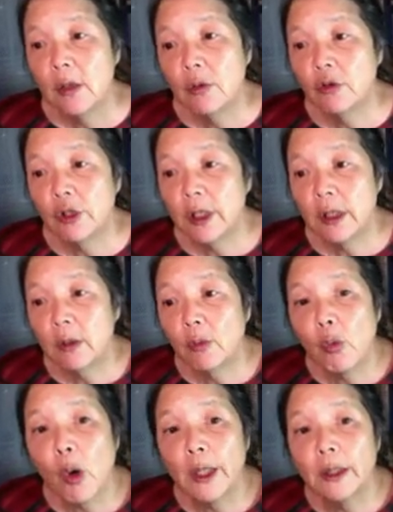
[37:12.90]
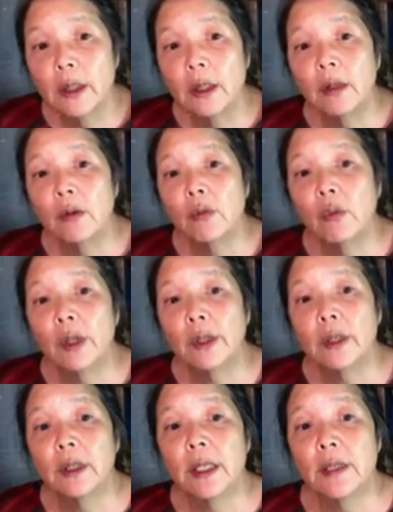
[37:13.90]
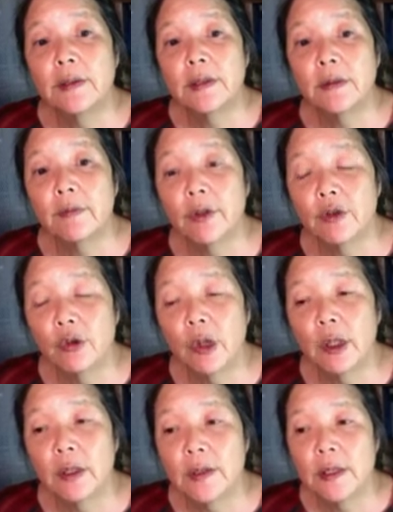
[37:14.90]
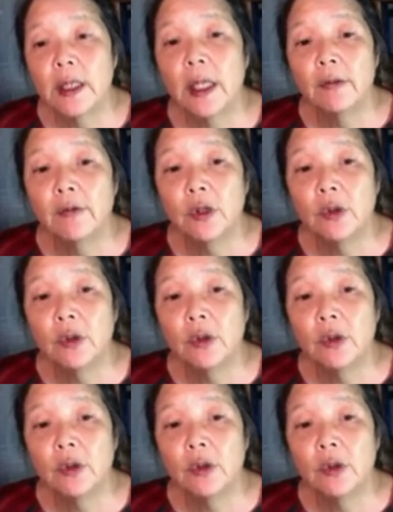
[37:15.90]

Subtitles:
usually one test of the drug is enough.